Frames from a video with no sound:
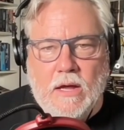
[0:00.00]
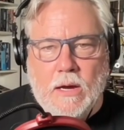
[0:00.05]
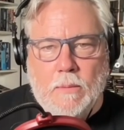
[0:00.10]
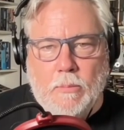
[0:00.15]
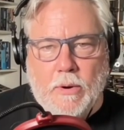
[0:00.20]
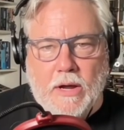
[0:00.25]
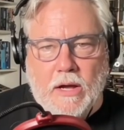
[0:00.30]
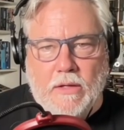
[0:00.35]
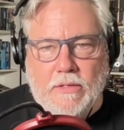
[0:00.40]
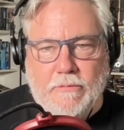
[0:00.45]

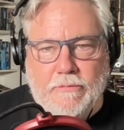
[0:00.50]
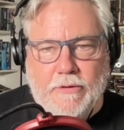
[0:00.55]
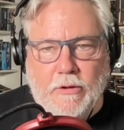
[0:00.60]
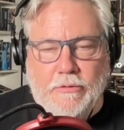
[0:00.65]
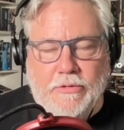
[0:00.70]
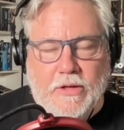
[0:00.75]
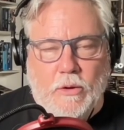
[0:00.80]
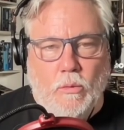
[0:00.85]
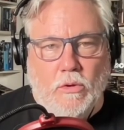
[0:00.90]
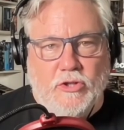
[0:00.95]
Bring on the
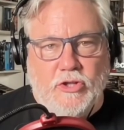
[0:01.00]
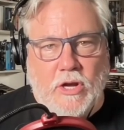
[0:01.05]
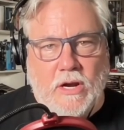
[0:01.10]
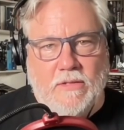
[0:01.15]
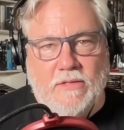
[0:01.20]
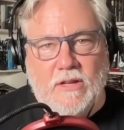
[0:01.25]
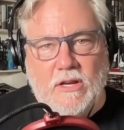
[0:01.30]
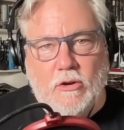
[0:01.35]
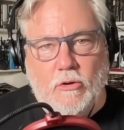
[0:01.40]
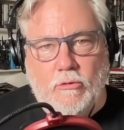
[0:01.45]
filthy." Well,
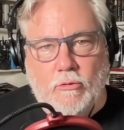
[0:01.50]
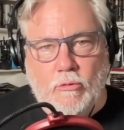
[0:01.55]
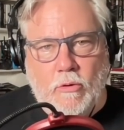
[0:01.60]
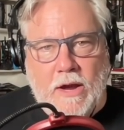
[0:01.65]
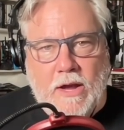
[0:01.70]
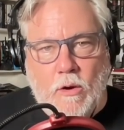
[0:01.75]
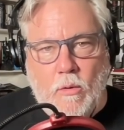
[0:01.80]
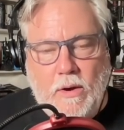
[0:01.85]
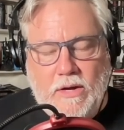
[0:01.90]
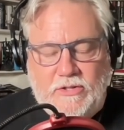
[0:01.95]
Jonathan,
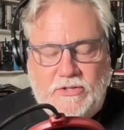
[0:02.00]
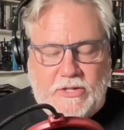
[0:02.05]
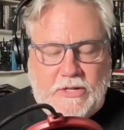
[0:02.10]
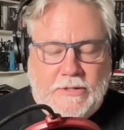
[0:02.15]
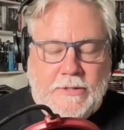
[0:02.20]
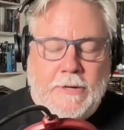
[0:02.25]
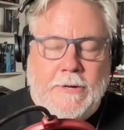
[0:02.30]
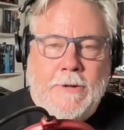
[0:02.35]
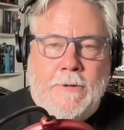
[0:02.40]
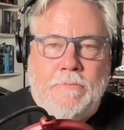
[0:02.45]
great question.
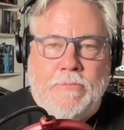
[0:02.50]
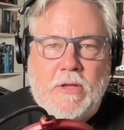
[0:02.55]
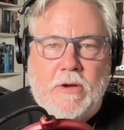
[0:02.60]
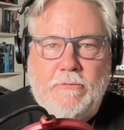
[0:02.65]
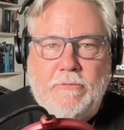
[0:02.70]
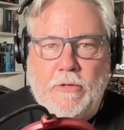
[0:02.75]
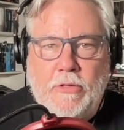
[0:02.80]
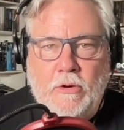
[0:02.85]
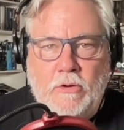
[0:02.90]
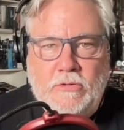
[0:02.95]

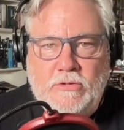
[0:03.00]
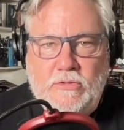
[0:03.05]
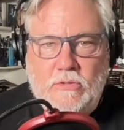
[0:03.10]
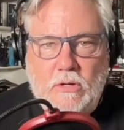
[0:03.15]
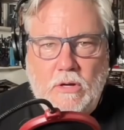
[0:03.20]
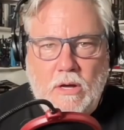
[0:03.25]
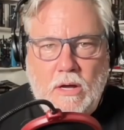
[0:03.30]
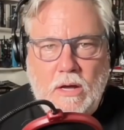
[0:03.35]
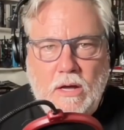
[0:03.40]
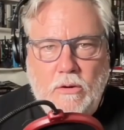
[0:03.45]
For those
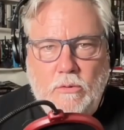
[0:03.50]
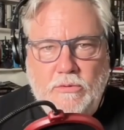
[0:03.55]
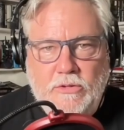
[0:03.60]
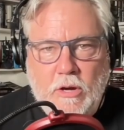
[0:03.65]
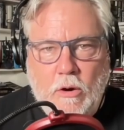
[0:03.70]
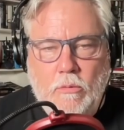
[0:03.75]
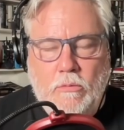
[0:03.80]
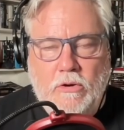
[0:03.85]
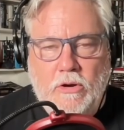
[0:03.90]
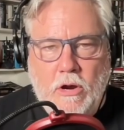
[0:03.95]
who
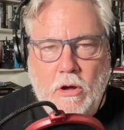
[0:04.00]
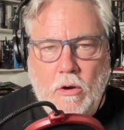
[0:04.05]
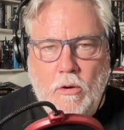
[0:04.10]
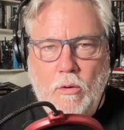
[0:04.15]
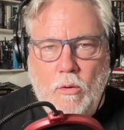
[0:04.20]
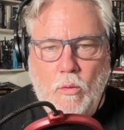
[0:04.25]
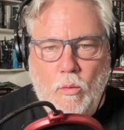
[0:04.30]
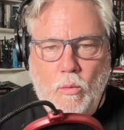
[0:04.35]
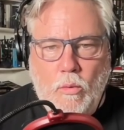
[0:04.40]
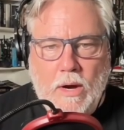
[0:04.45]
don't
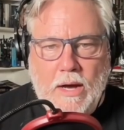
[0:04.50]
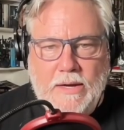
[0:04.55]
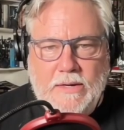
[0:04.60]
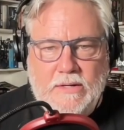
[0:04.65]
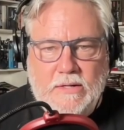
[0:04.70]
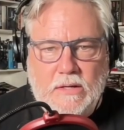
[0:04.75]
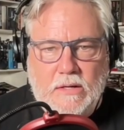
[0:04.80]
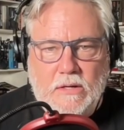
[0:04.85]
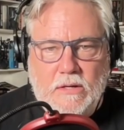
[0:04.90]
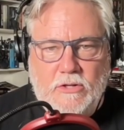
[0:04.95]
know
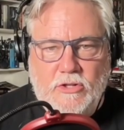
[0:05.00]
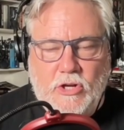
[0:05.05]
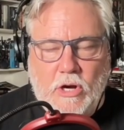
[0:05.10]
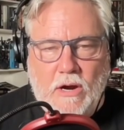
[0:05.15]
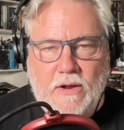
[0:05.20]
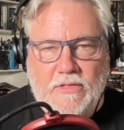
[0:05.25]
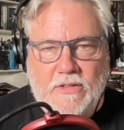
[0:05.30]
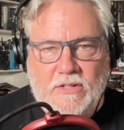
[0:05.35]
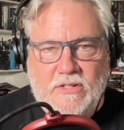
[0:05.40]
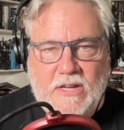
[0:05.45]
what
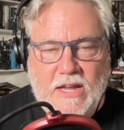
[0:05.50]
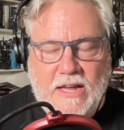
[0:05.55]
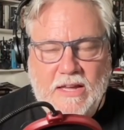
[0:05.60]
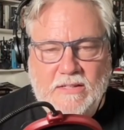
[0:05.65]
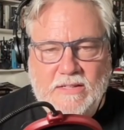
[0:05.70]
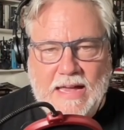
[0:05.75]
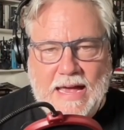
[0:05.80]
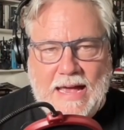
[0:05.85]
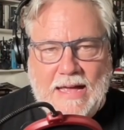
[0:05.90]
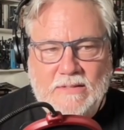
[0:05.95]
Jonathan
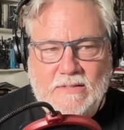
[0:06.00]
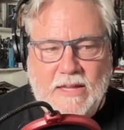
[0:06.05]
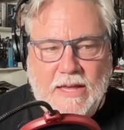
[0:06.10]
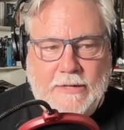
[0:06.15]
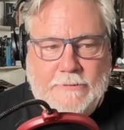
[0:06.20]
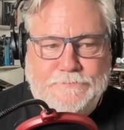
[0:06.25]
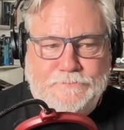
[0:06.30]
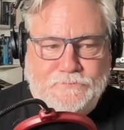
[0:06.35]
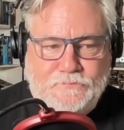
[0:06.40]
is asking,